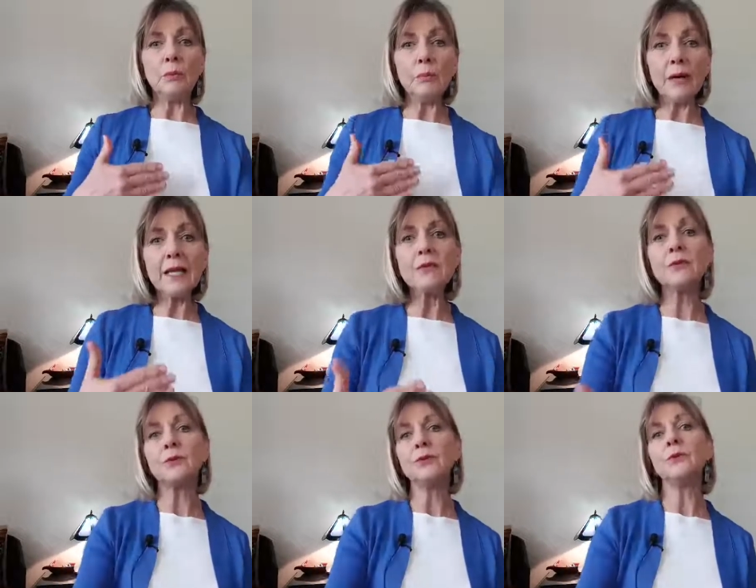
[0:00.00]
break
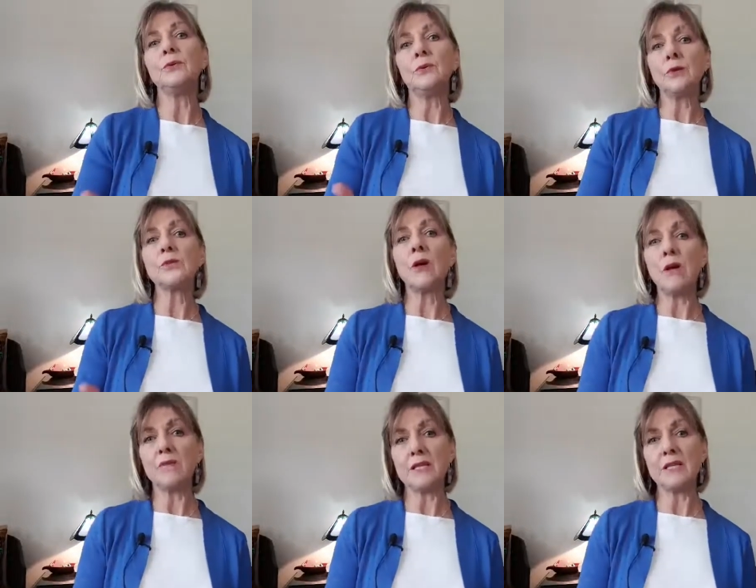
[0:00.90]
through those
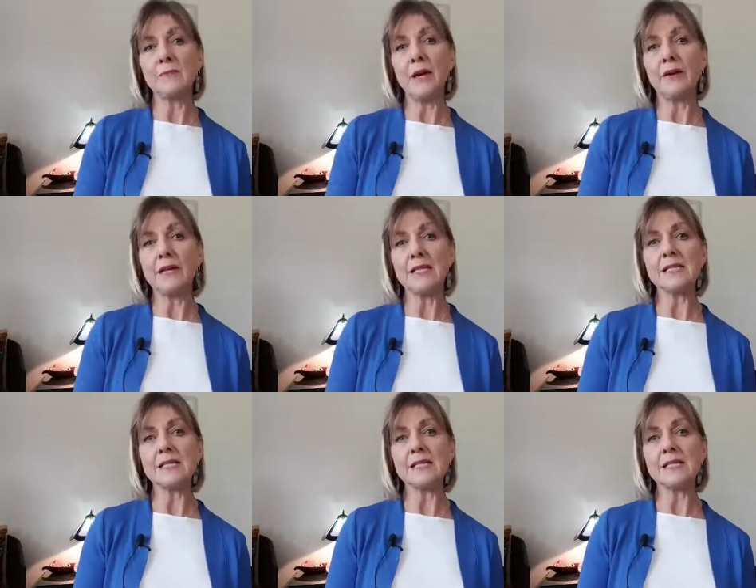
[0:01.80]
confidence barriers,